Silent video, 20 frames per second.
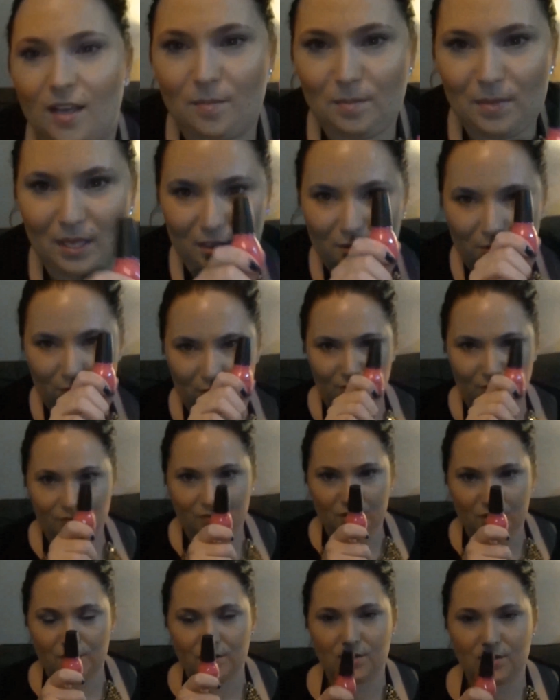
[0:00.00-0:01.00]
amount of
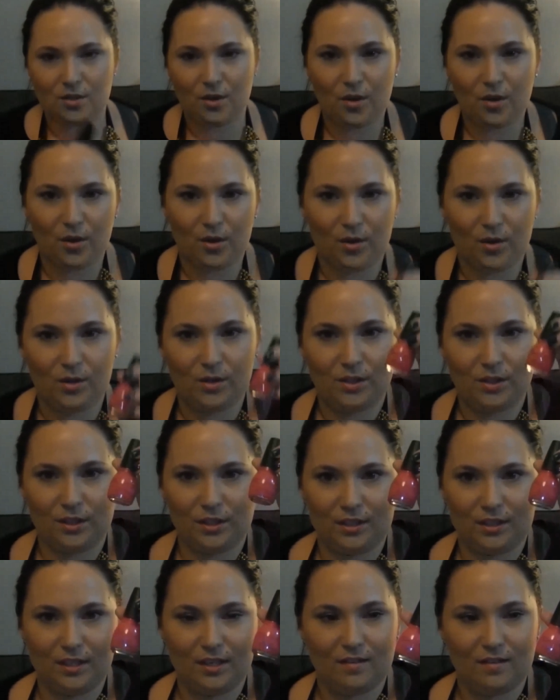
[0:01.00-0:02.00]
reviews
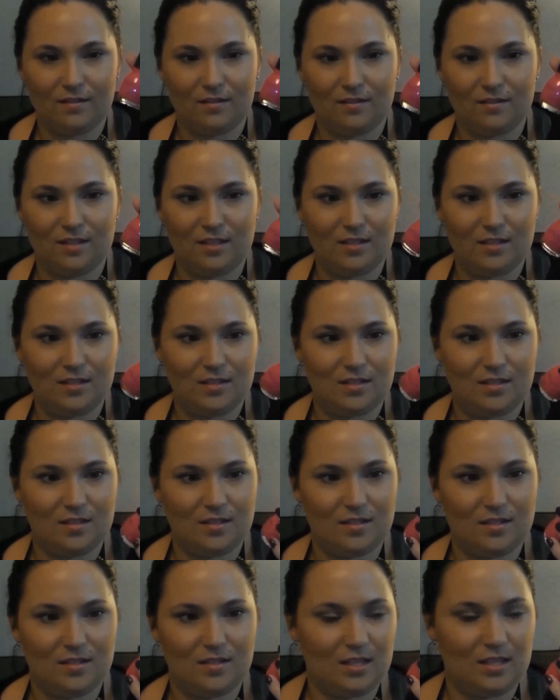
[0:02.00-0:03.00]
on
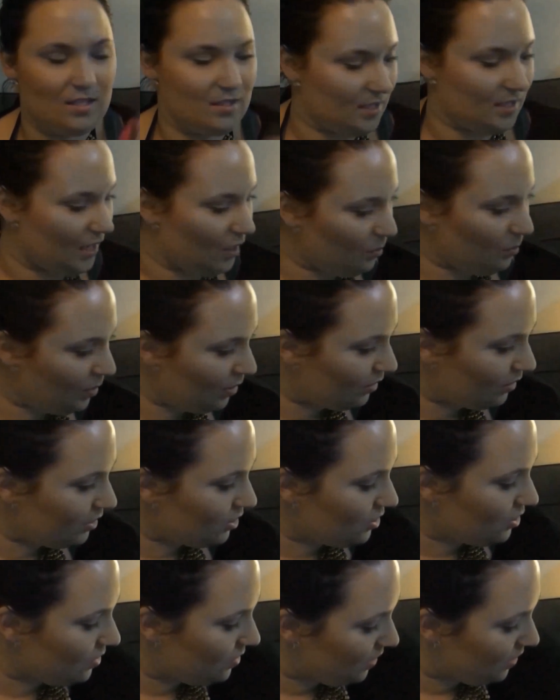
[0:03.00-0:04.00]
these nail
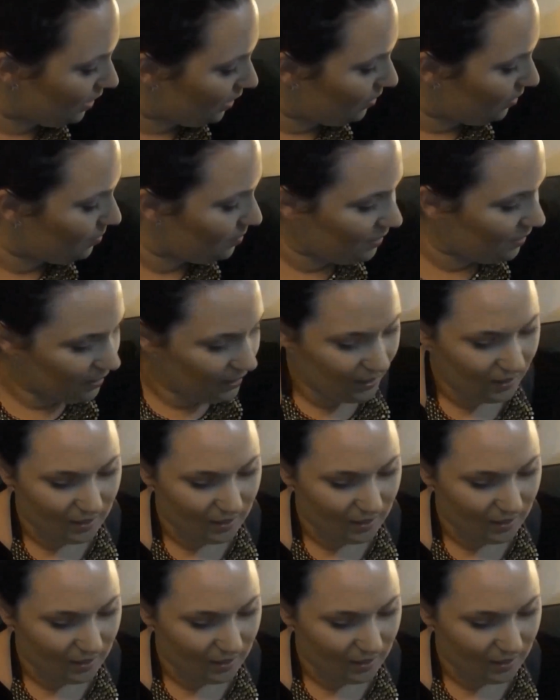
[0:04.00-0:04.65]
polishes up.